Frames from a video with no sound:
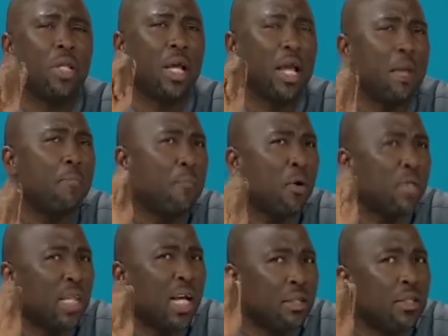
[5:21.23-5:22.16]
the
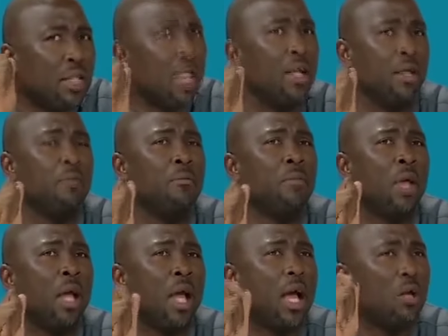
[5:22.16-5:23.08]
important thing,
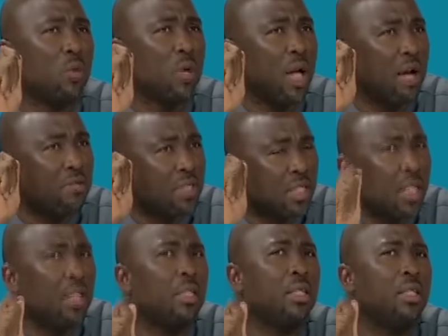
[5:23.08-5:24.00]
and we have
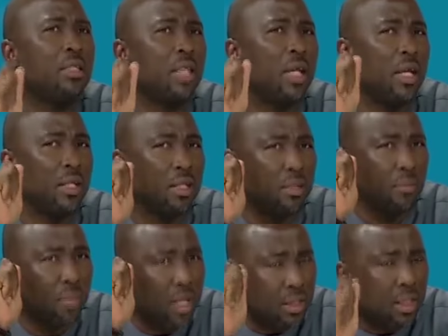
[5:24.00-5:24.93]
seen this in the
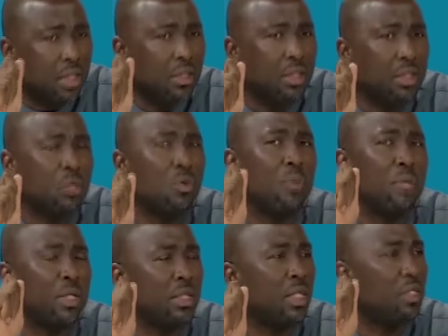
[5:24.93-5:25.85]
messages where
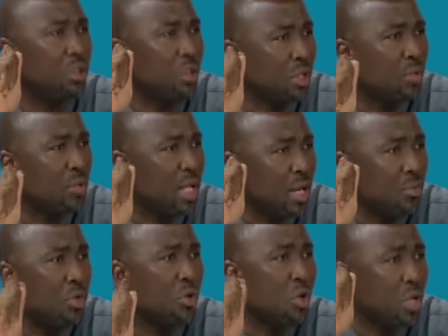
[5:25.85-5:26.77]
President Julius
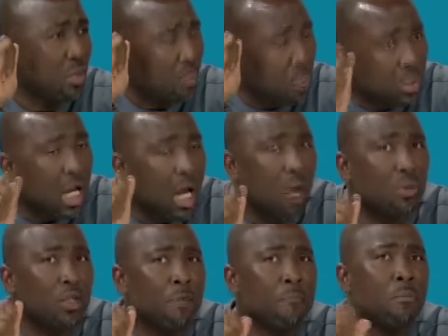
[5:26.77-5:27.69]
Maada Bio they put
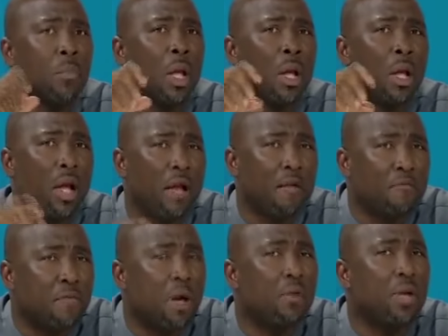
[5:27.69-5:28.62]
out, a
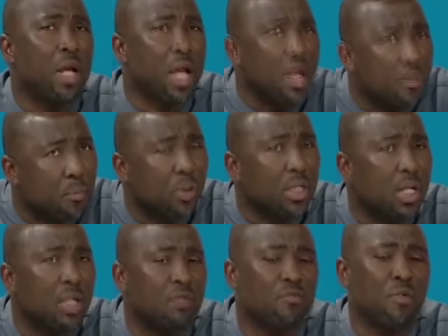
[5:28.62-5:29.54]
very
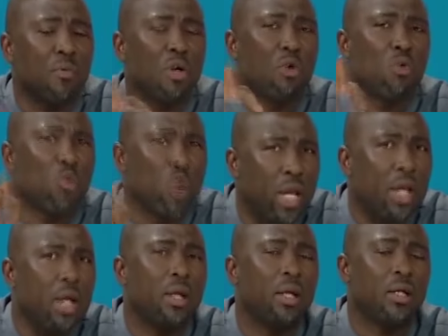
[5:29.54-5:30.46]
important for make
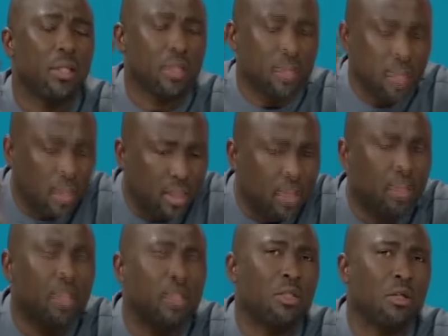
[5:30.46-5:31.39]
we, the
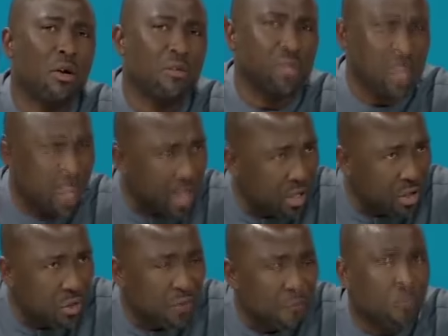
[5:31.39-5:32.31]
citizens of Sierra
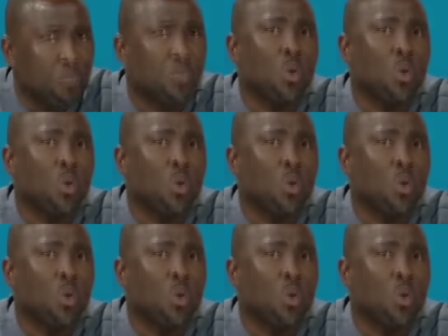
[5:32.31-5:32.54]
Leone,